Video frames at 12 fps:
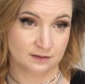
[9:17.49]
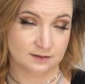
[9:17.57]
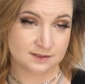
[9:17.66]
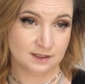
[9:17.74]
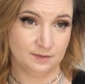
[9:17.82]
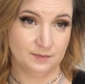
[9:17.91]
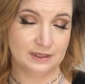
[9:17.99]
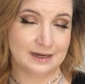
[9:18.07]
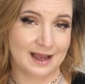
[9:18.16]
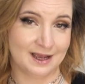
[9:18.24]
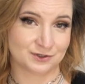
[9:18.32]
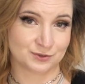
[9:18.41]
It's not gonna be an
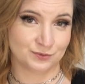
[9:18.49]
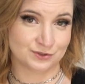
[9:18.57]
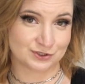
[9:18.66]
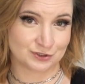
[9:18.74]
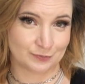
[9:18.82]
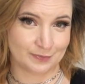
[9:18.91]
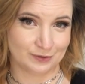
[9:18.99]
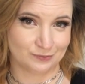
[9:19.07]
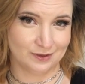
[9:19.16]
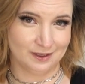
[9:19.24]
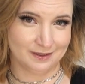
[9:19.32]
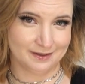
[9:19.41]
actual serpent,
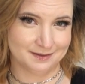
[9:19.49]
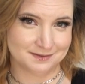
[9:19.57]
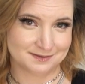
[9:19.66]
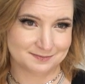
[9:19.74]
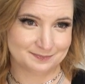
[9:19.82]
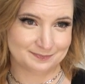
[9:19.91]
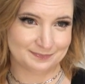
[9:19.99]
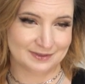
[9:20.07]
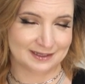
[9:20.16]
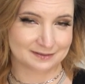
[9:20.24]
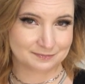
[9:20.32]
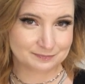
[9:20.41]
right, guys?
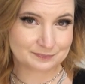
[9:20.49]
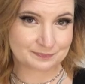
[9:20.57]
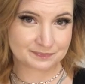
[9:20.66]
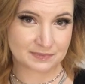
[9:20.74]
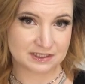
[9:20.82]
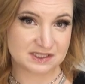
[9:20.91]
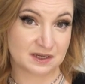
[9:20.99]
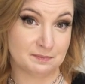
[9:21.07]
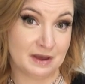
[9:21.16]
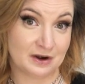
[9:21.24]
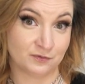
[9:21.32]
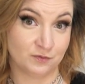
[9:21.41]
Like, it's like a
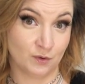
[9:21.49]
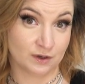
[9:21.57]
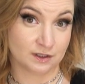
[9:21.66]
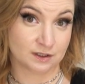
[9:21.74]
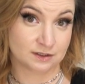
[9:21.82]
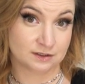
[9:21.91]
metaphor.